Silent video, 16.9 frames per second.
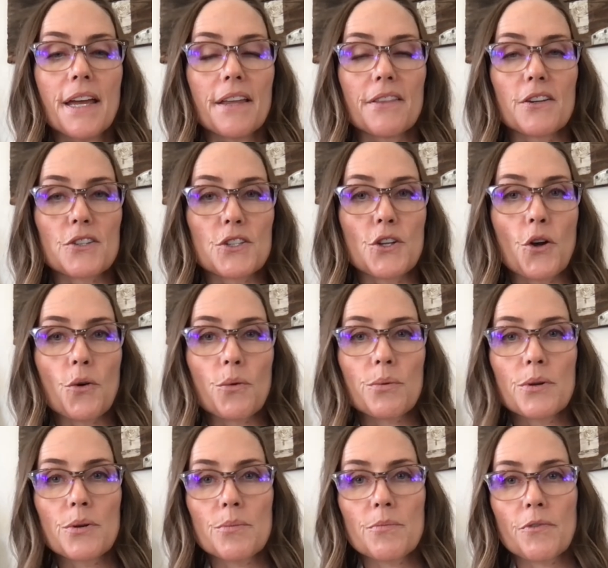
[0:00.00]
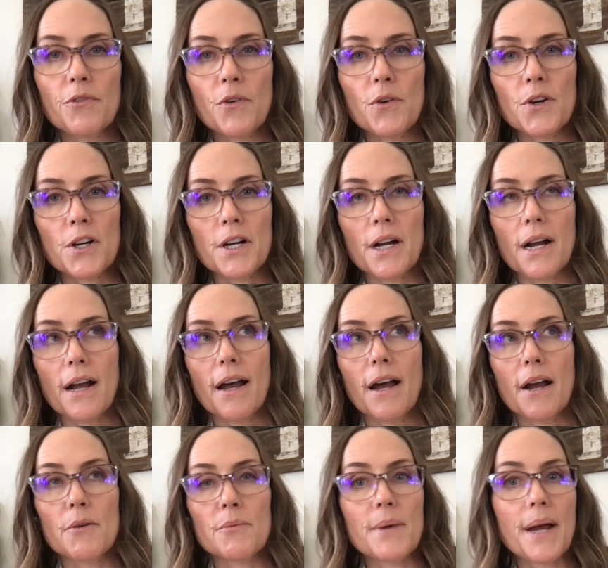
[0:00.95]
There's no room for
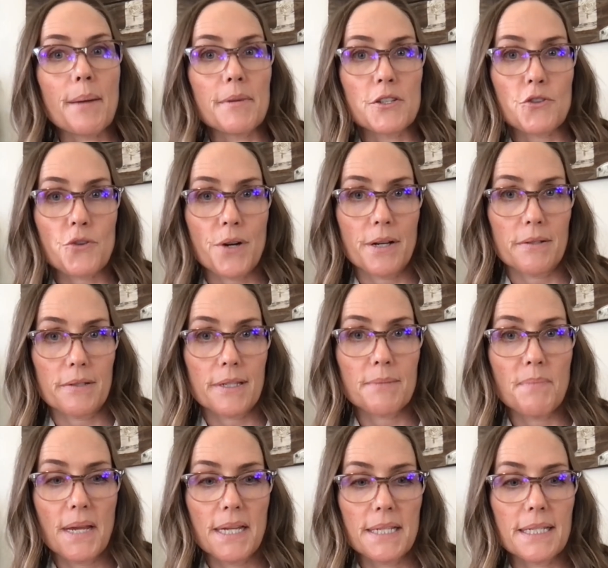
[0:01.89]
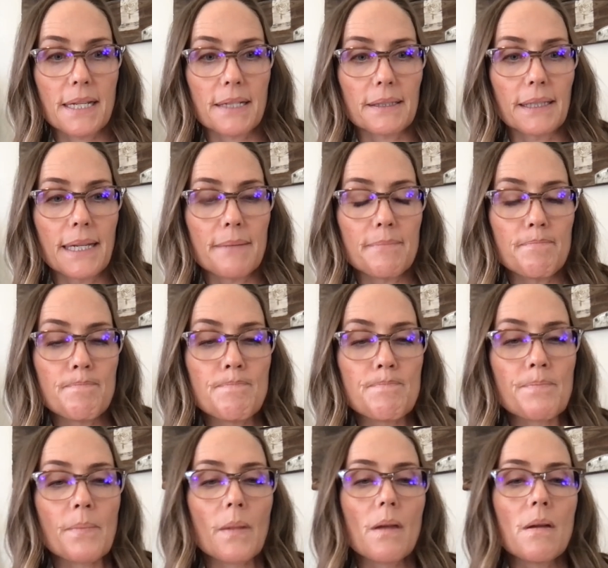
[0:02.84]
rabbit trails, basically.
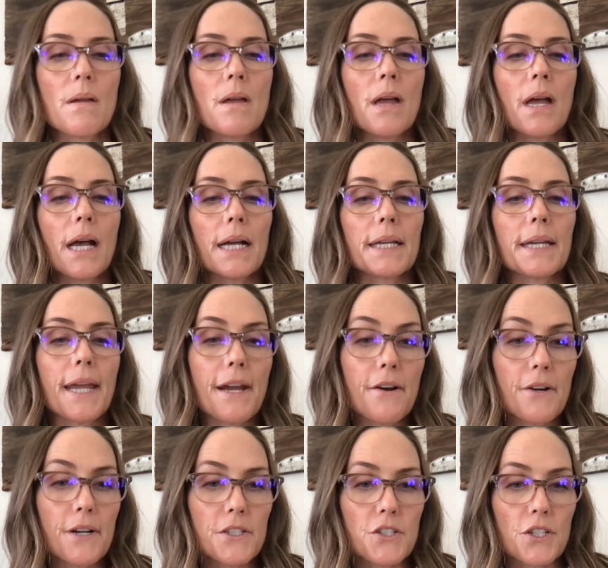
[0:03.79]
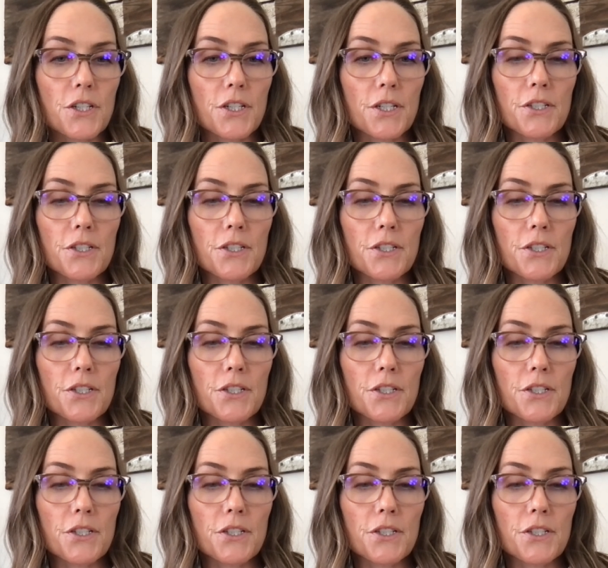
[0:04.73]
Character.